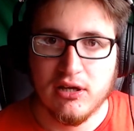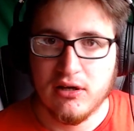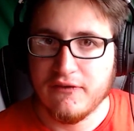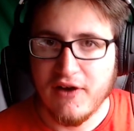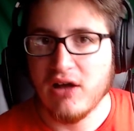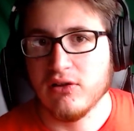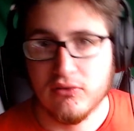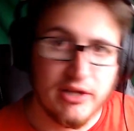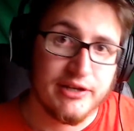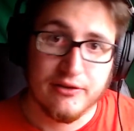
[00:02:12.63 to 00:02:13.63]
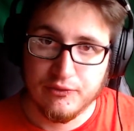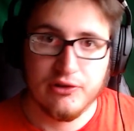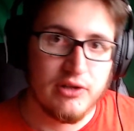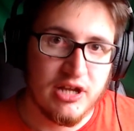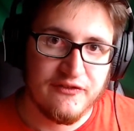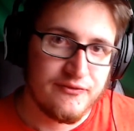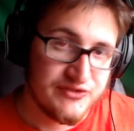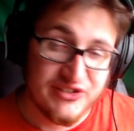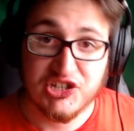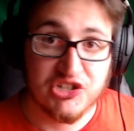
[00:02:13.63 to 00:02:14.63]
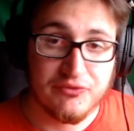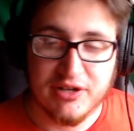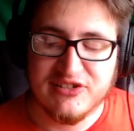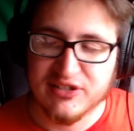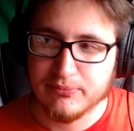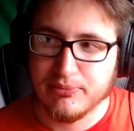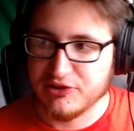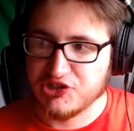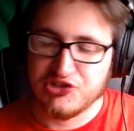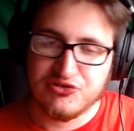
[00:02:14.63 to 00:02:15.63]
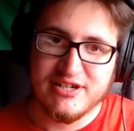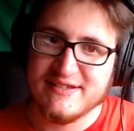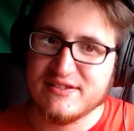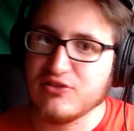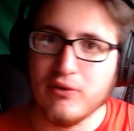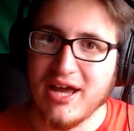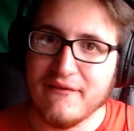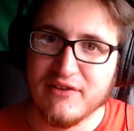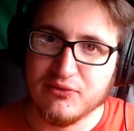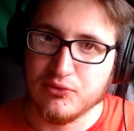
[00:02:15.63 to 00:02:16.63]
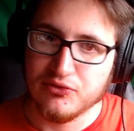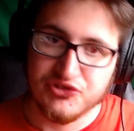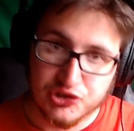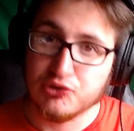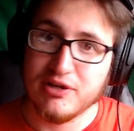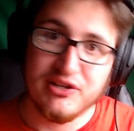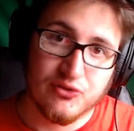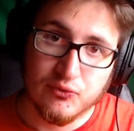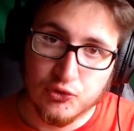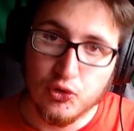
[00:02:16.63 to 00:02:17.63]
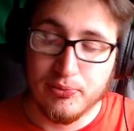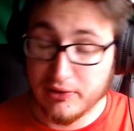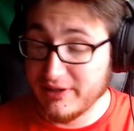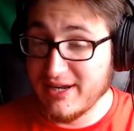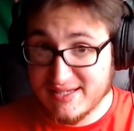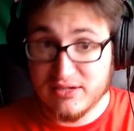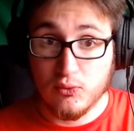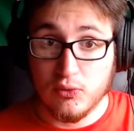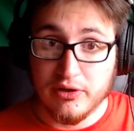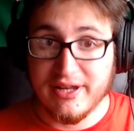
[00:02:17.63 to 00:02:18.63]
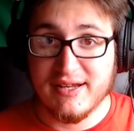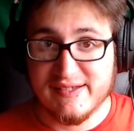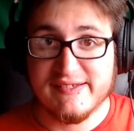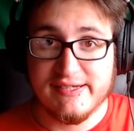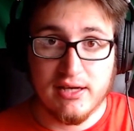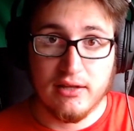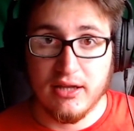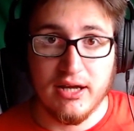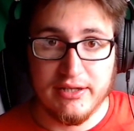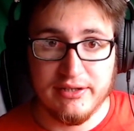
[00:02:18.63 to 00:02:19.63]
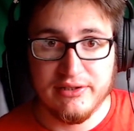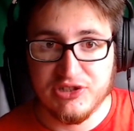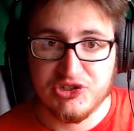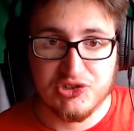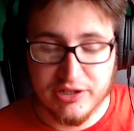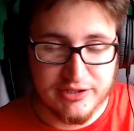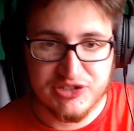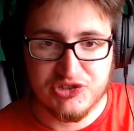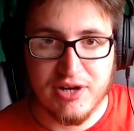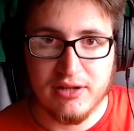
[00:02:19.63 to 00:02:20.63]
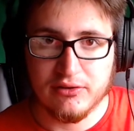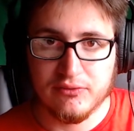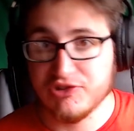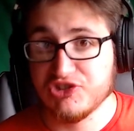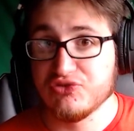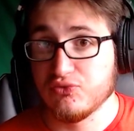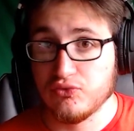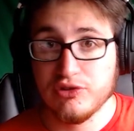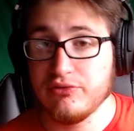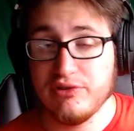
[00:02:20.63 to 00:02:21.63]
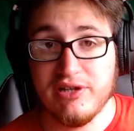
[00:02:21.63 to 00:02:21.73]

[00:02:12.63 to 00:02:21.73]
follow, like in real life sanctioned racing, but the streets don't have any rules. You create your own rule book, and that's a word that I see a lot in this trailer, which is really